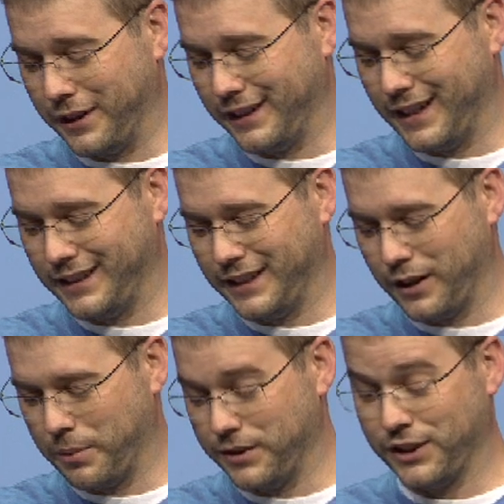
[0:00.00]
and
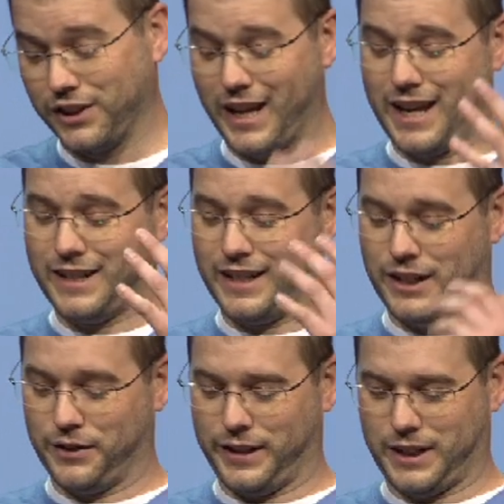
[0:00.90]
get our position, and
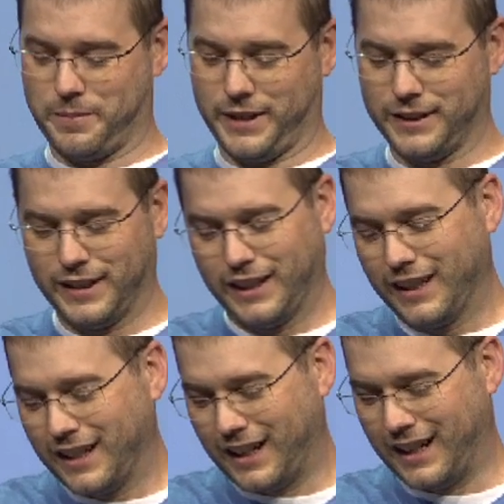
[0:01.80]
here they come in.
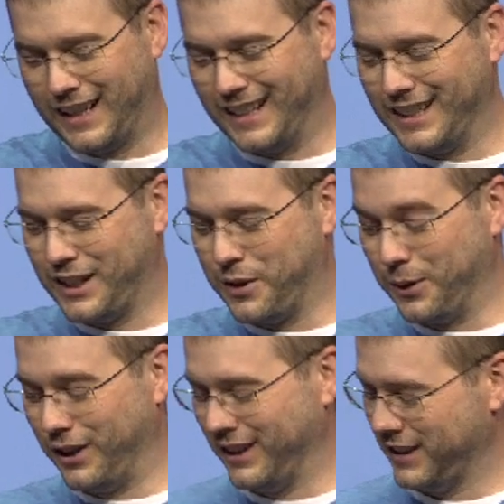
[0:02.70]

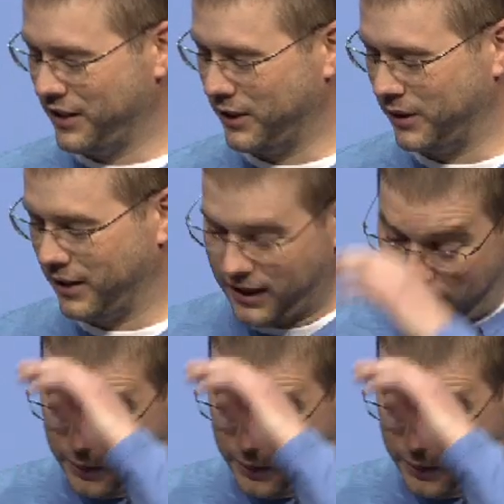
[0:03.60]
Cool. So.